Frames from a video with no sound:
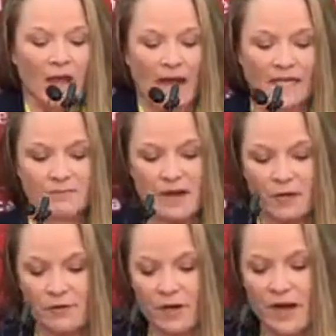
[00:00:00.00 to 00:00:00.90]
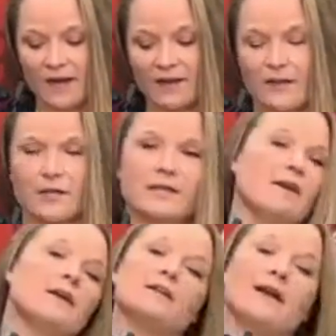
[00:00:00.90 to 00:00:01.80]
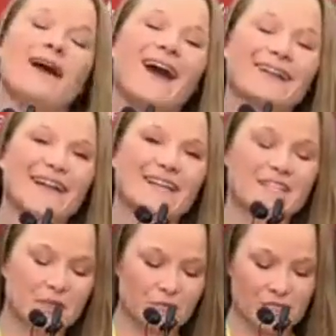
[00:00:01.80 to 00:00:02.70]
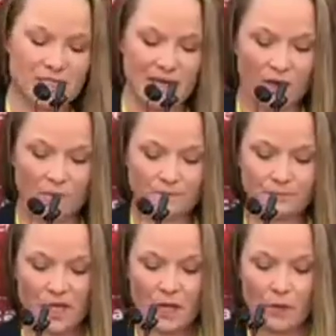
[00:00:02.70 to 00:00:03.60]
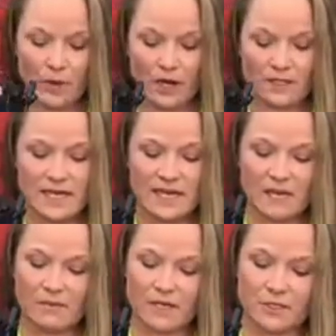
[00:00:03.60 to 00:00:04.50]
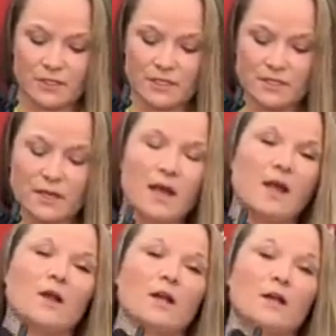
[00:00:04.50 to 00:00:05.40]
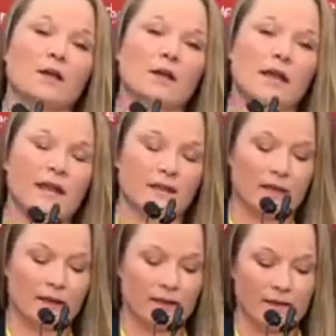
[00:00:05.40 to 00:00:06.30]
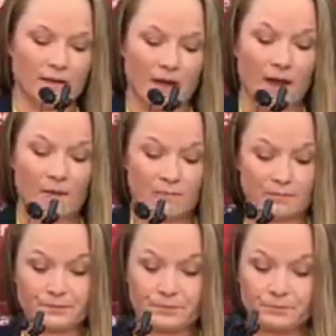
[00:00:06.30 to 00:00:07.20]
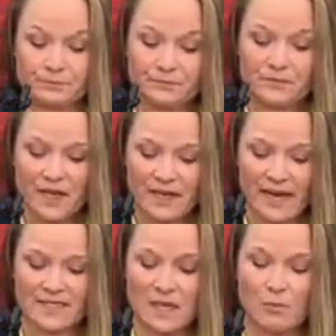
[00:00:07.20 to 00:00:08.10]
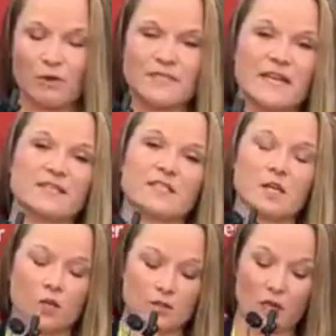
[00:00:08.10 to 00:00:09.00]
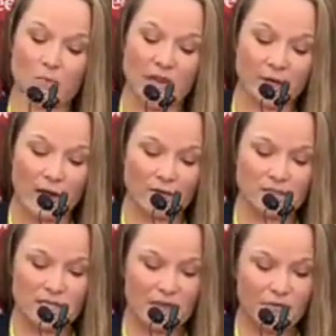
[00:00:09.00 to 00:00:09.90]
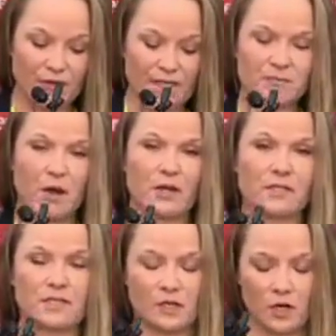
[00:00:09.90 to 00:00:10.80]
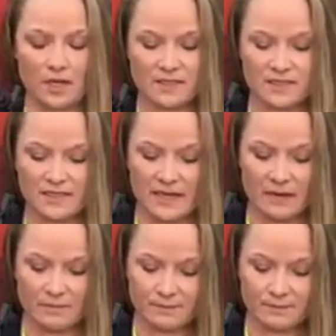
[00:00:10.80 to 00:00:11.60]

As Mayor Veer highlighted, highlighted to you just now, we are taking measures in the um, next couple of days to close our playgrounds and fitness parks across the city.